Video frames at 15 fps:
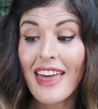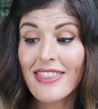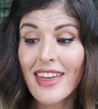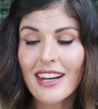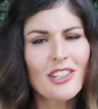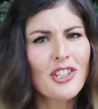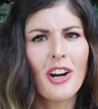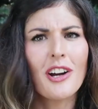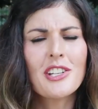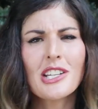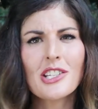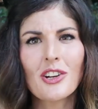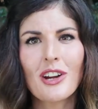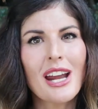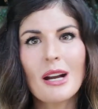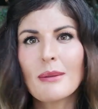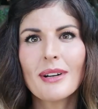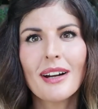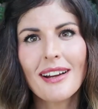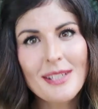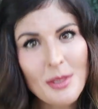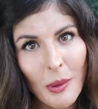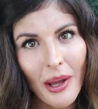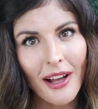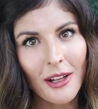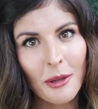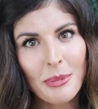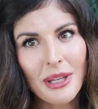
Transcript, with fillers: that it charges your camera as well,